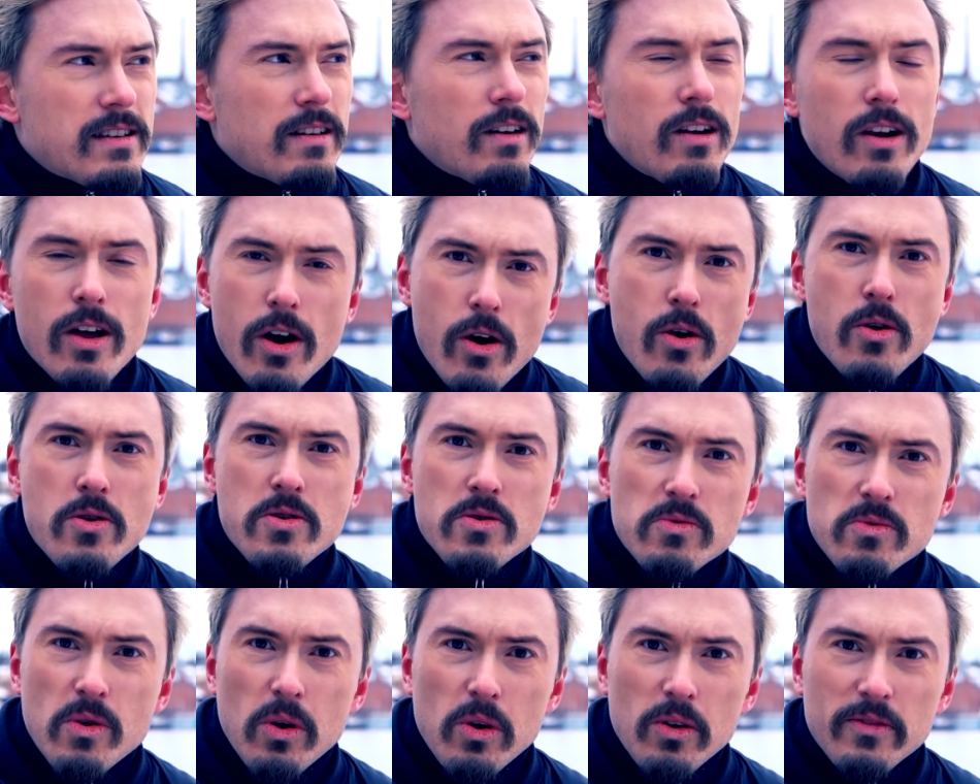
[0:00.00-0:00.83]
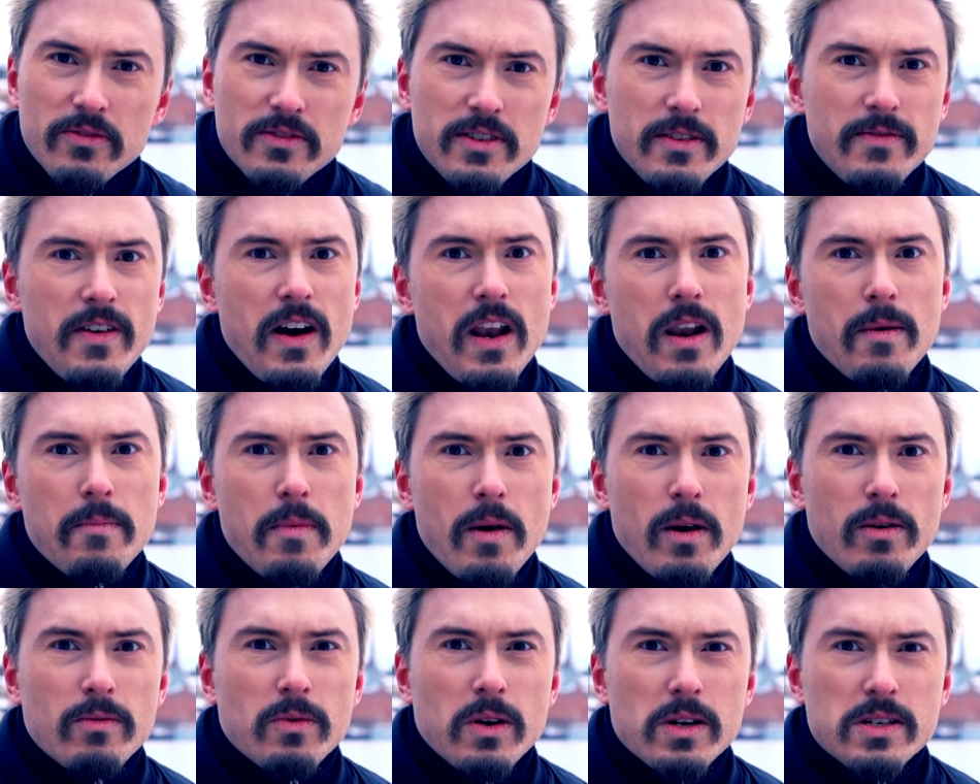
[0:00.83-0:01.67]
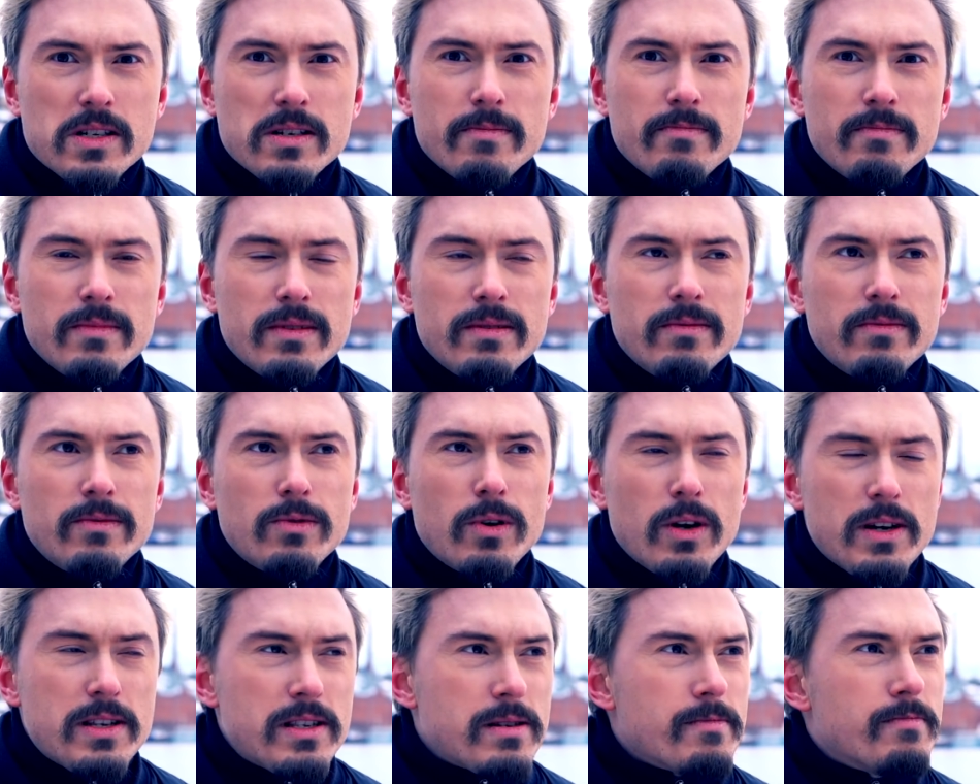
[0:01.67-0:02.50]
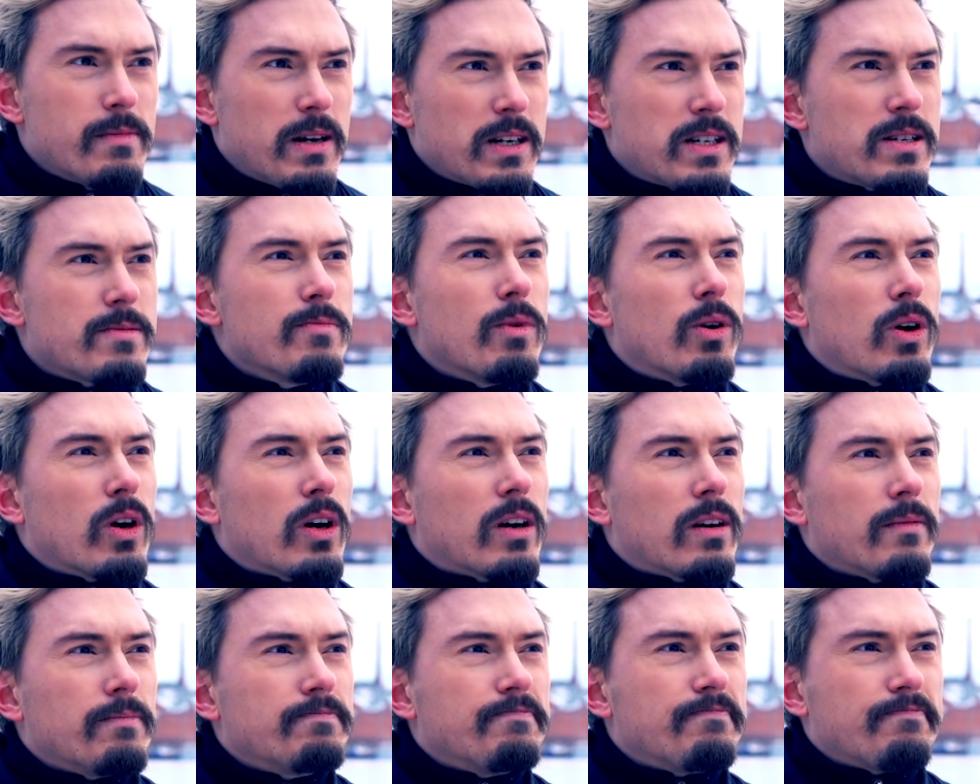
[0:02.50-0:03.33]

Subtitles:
lone wolf developer was much more